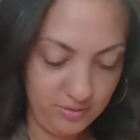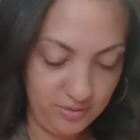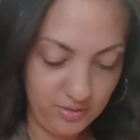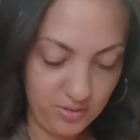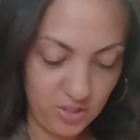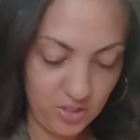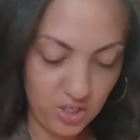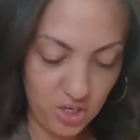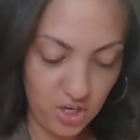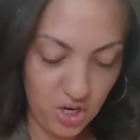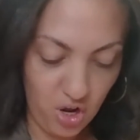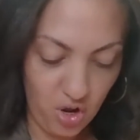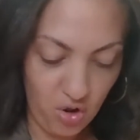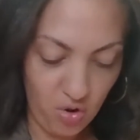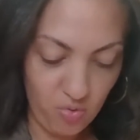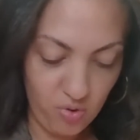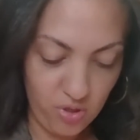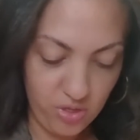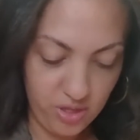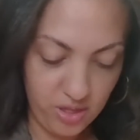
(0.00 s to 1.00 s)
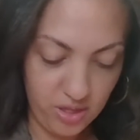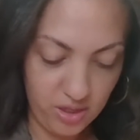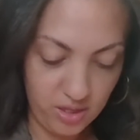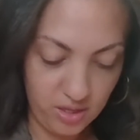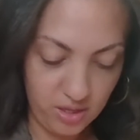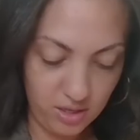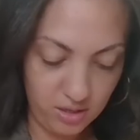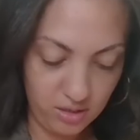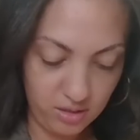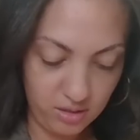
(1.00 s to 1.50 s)
to know within
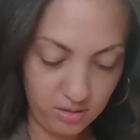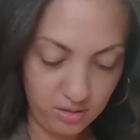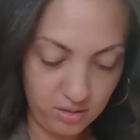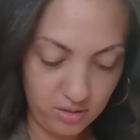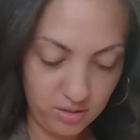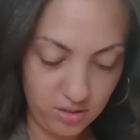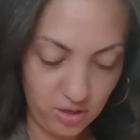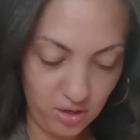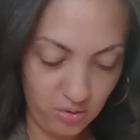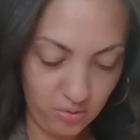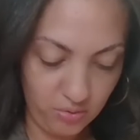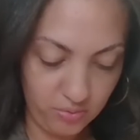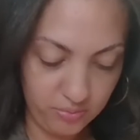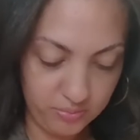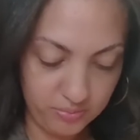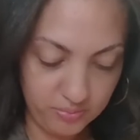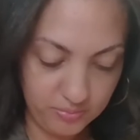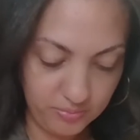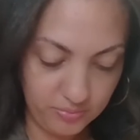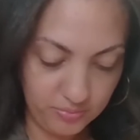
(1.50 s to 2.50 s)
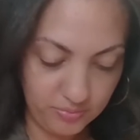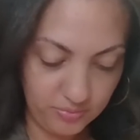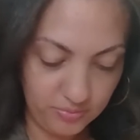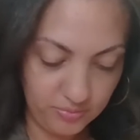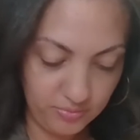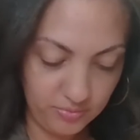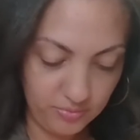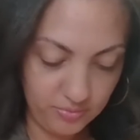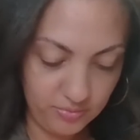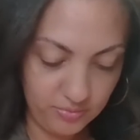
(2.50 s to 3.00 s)
the, you know,
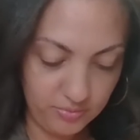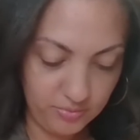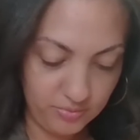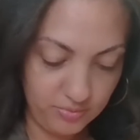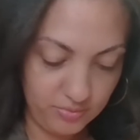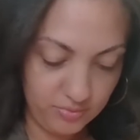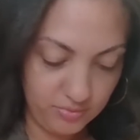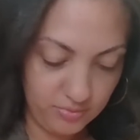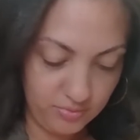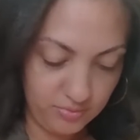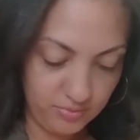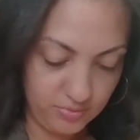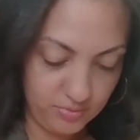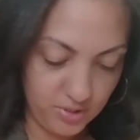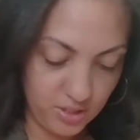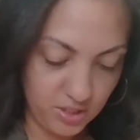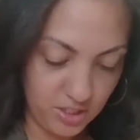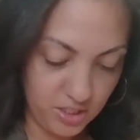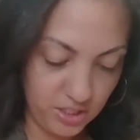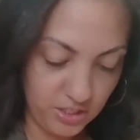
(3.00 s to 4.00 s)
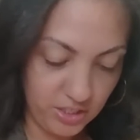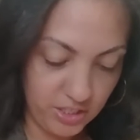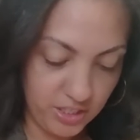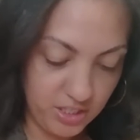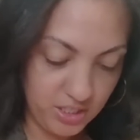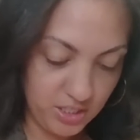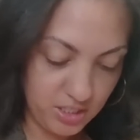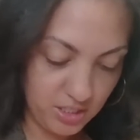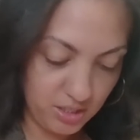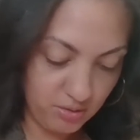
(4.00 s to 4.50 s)
the
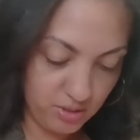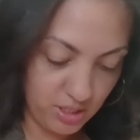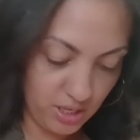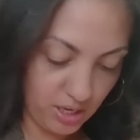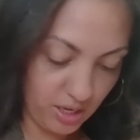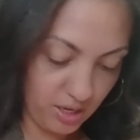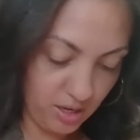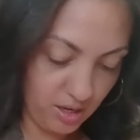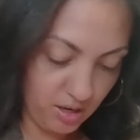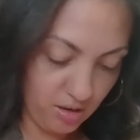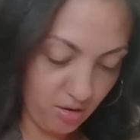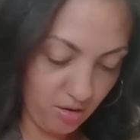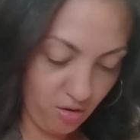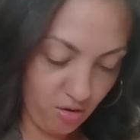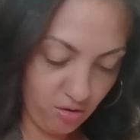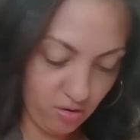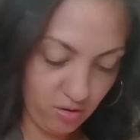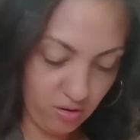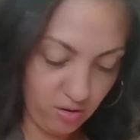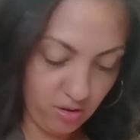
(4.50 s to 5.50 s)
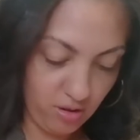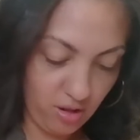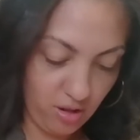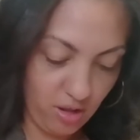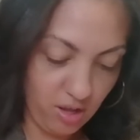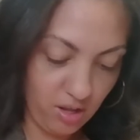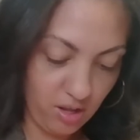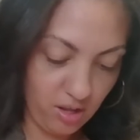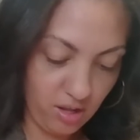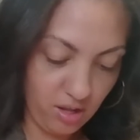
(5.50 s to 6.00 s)
series. It was like
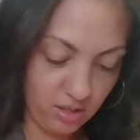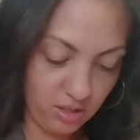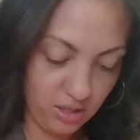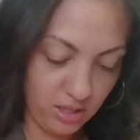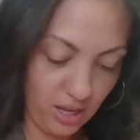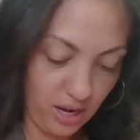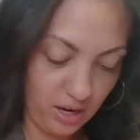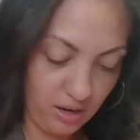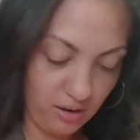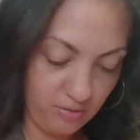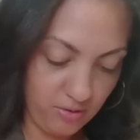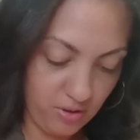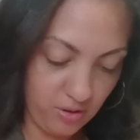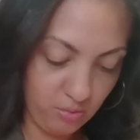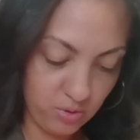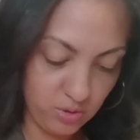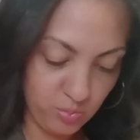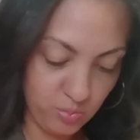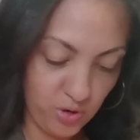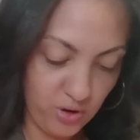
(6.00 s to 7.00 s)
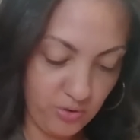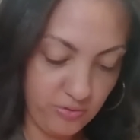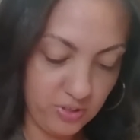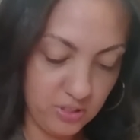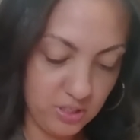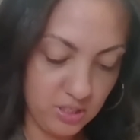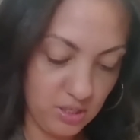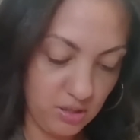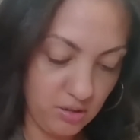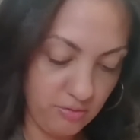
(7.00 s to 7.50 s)
a lot of it was
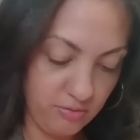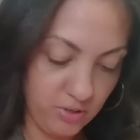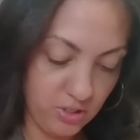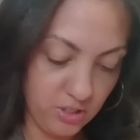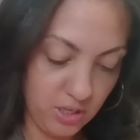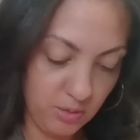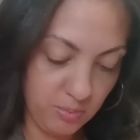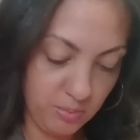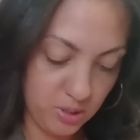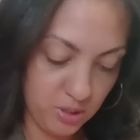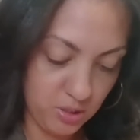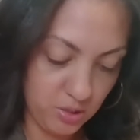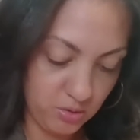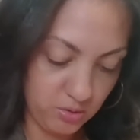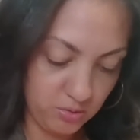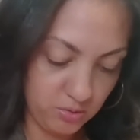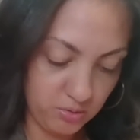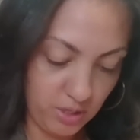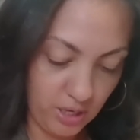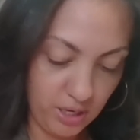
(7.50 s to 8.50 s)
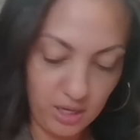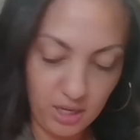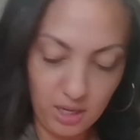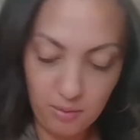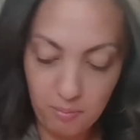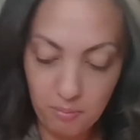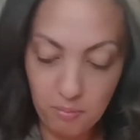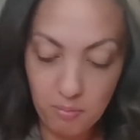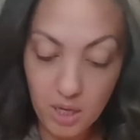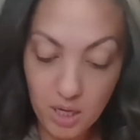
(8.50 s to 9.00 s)
prefaced in the first episode, like
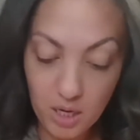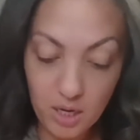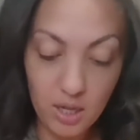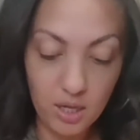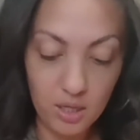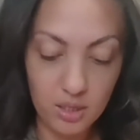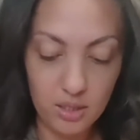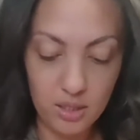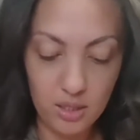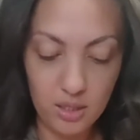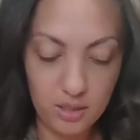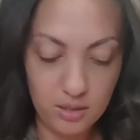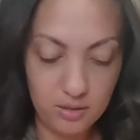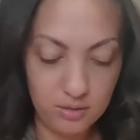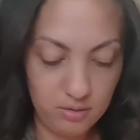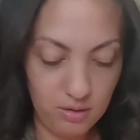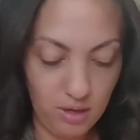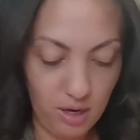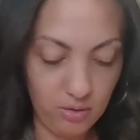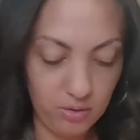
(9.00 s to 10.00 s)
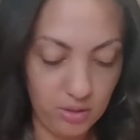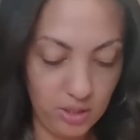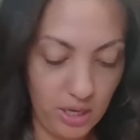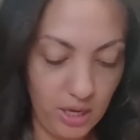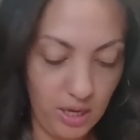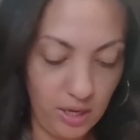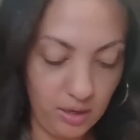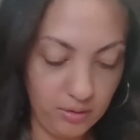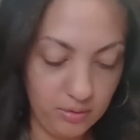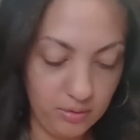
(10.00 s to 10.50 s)
immediately out the gate.